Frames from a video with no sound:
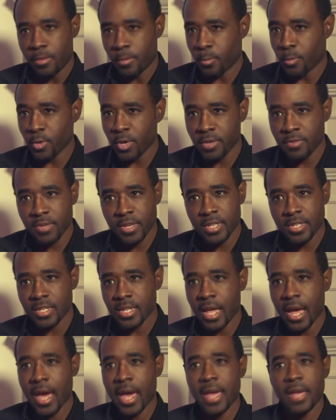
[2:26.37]
the
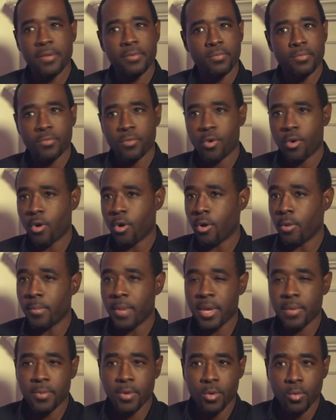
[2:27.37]
previous night or
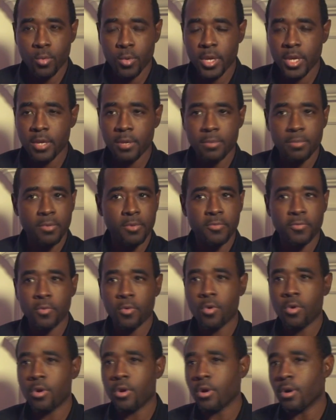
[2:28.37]
maybe a week
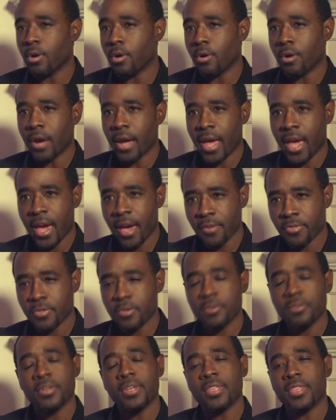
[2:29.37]
before or
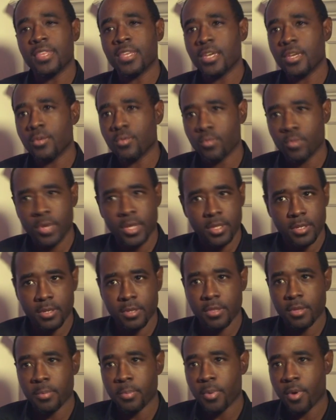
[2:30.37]
after, and then went
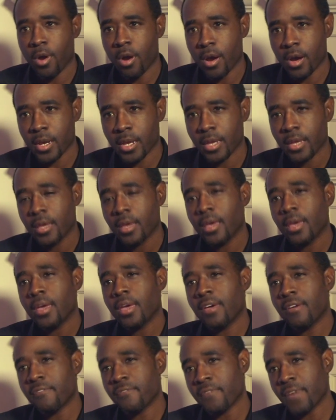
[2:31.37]
to the party
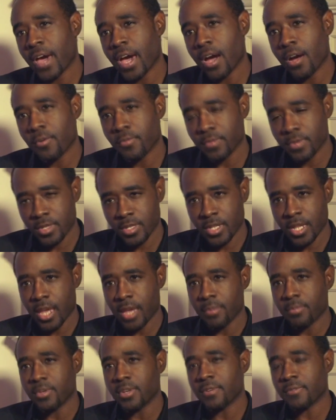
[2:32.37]
and filed the
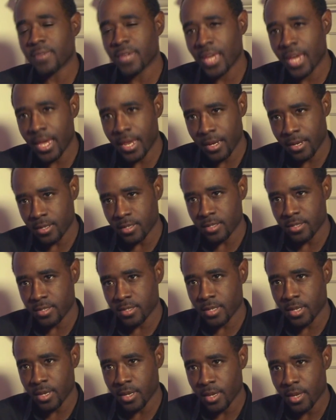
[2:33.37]
statement of
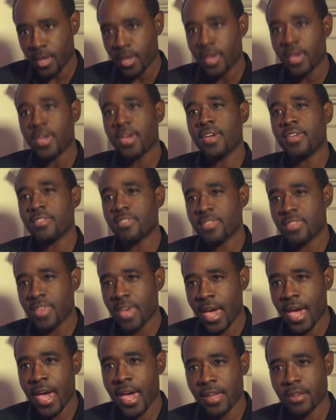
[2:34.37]
candidacy. And
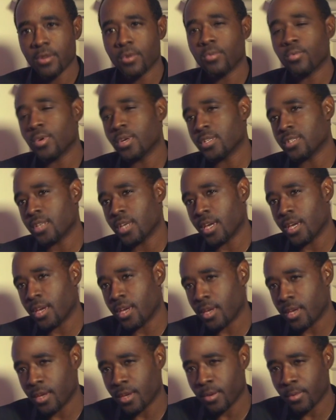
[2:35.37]
that was
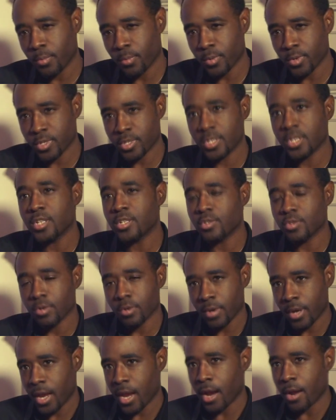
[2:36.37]
a
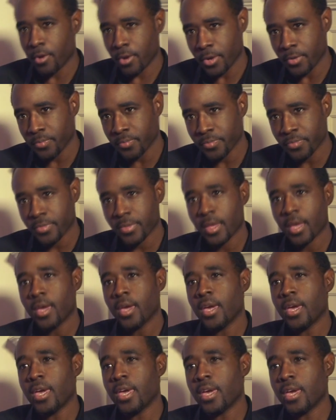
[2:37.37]
procedural error.
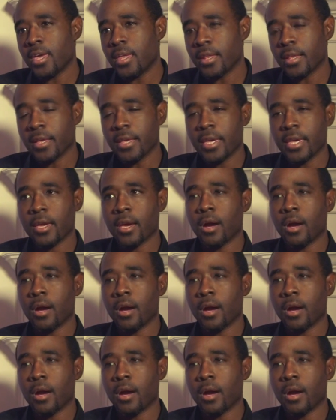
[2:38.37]
And